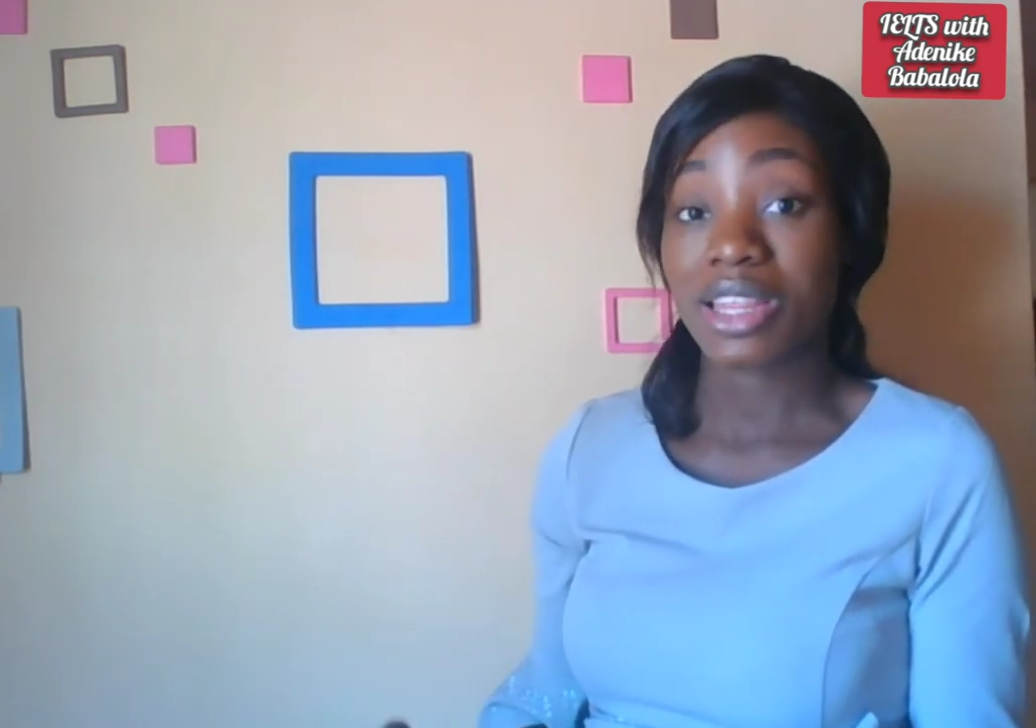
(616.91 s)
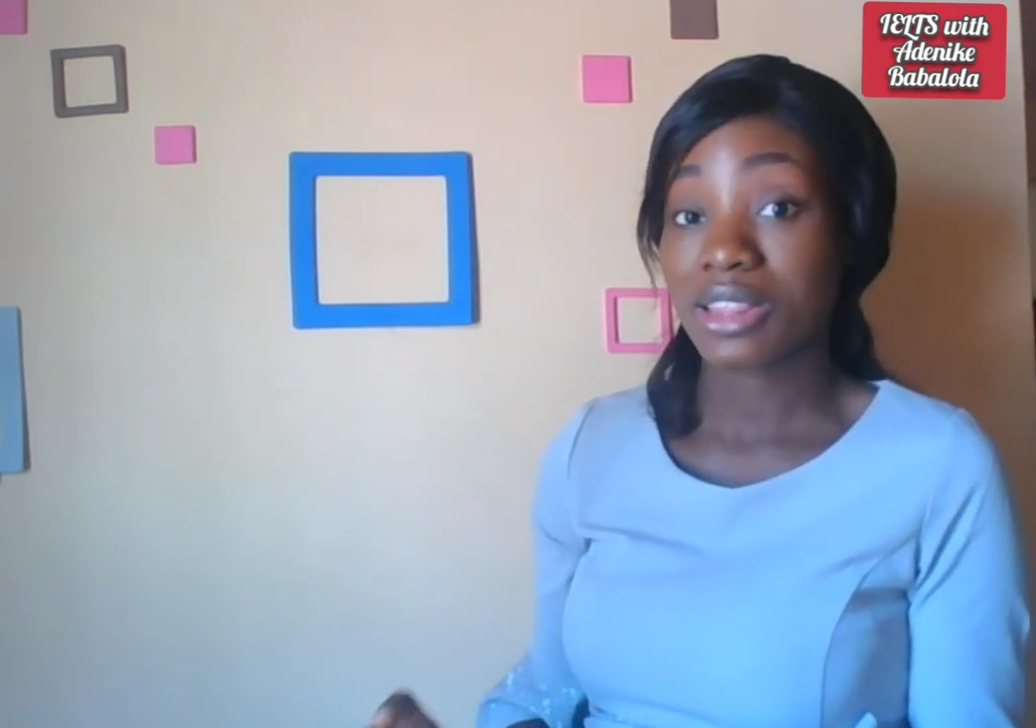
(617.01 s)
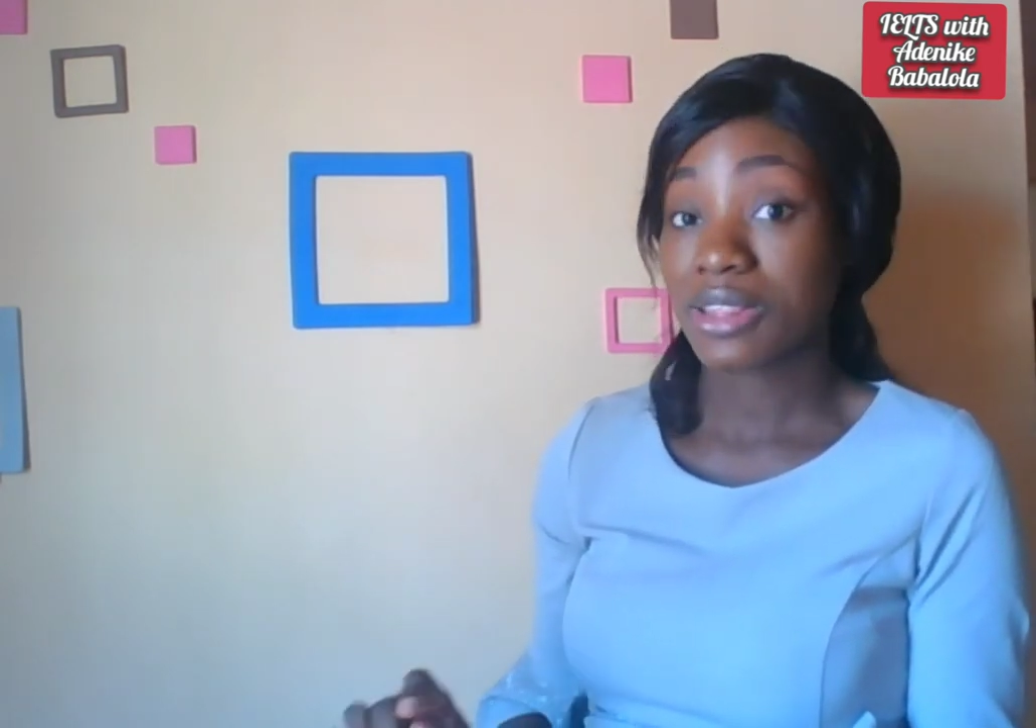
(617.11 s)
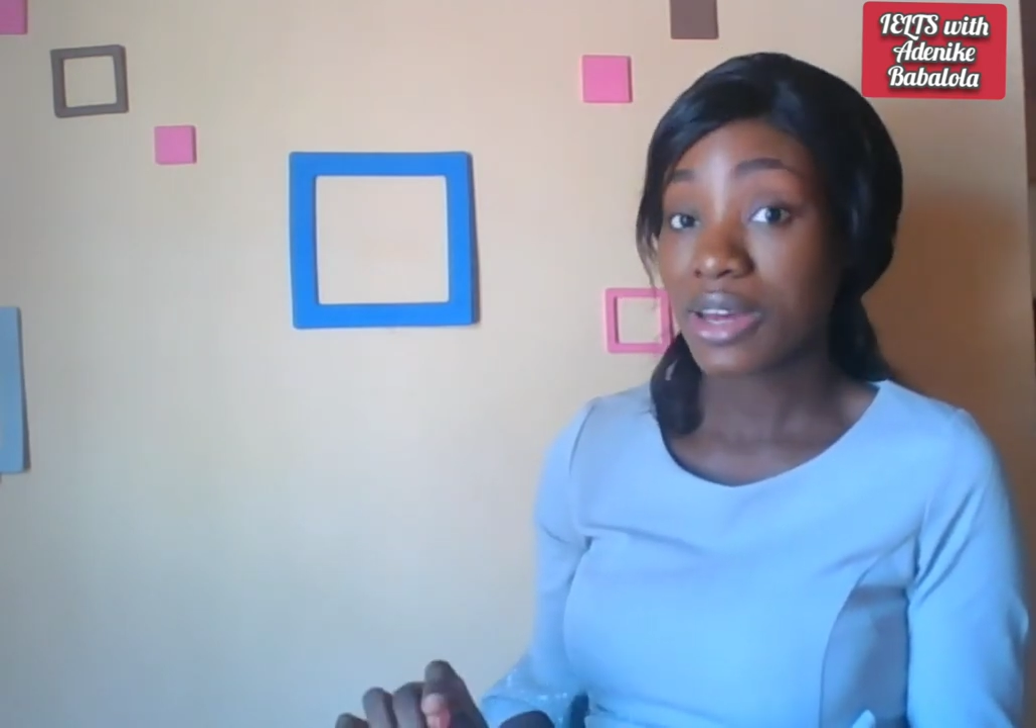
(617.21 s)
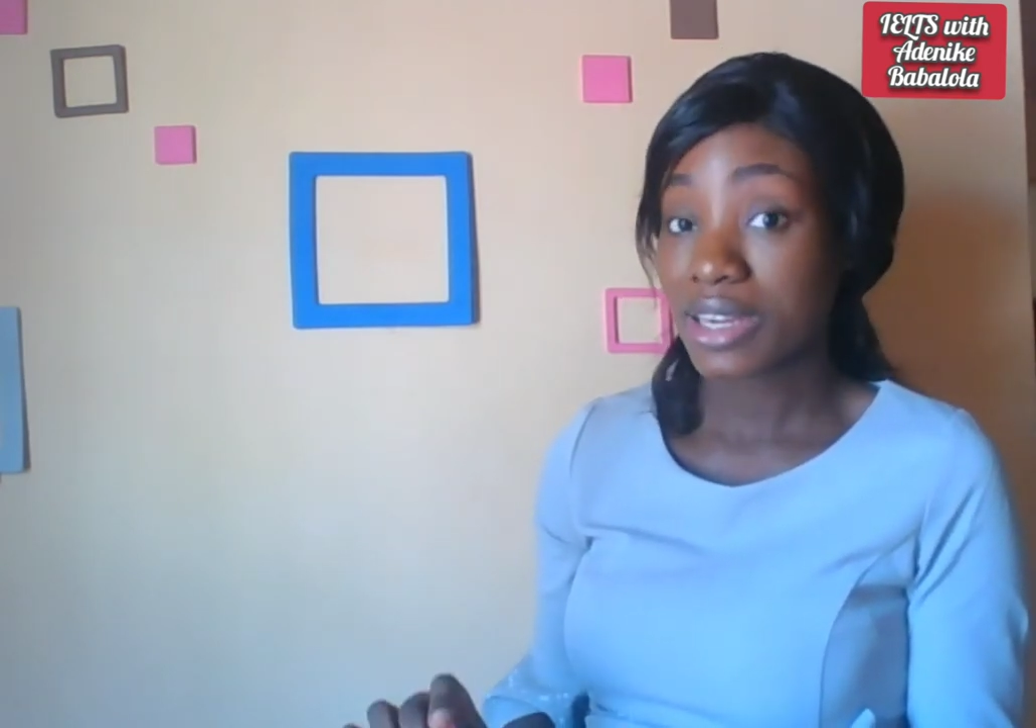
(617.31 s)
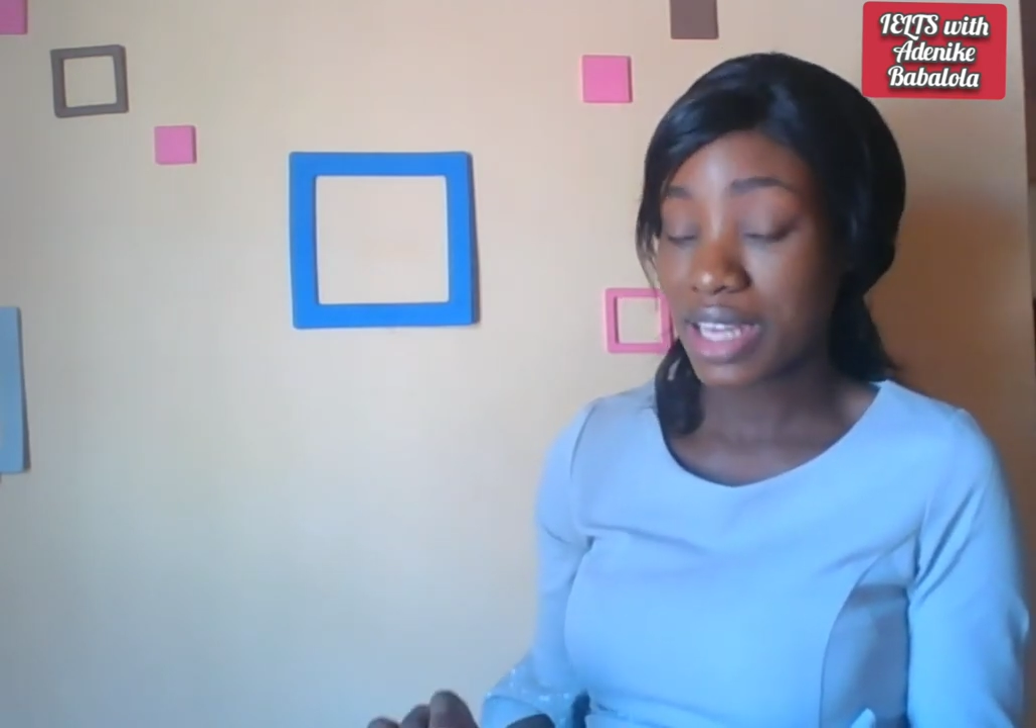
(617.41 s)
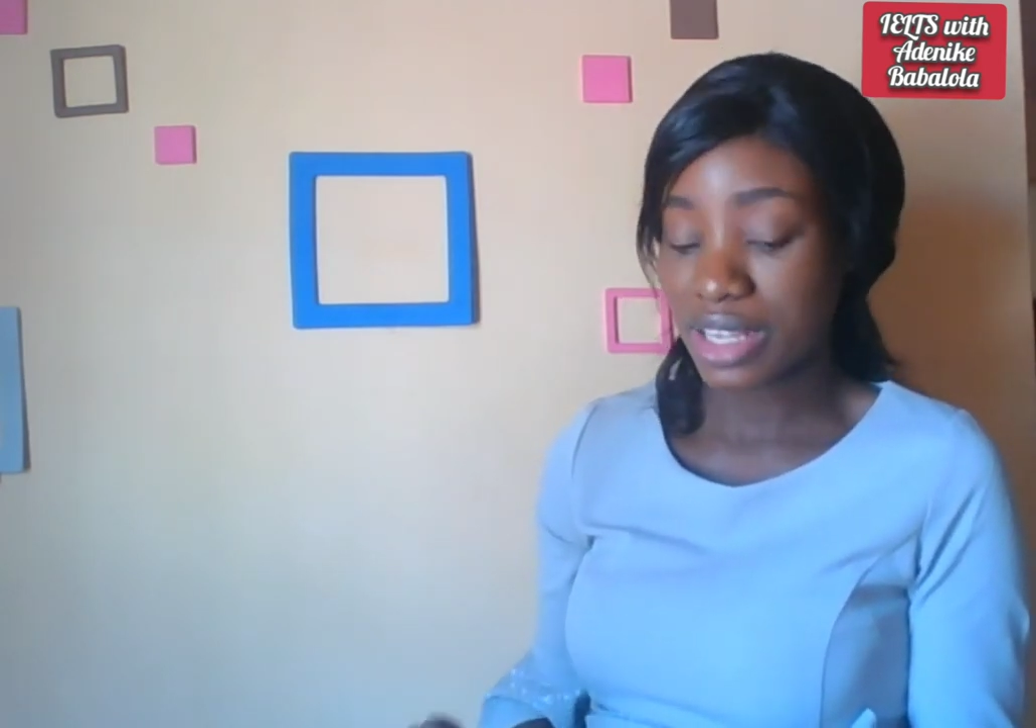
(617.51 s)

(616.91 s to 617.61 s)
a third